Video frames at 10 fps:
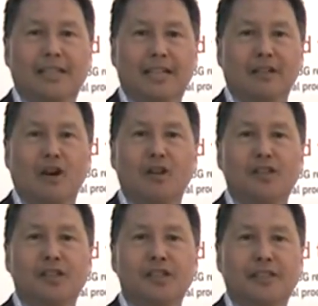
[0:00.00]

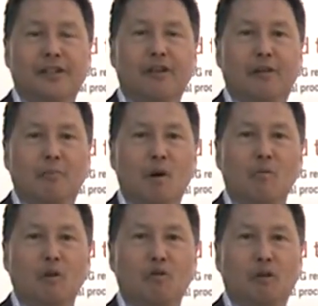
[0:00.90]
Technologies here at
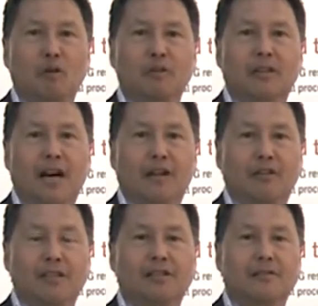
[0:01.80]
Mobile World
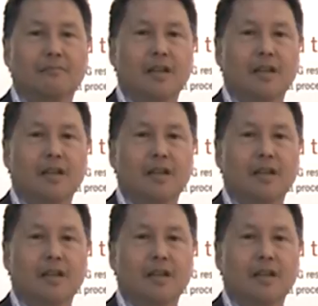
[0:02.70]
Congress.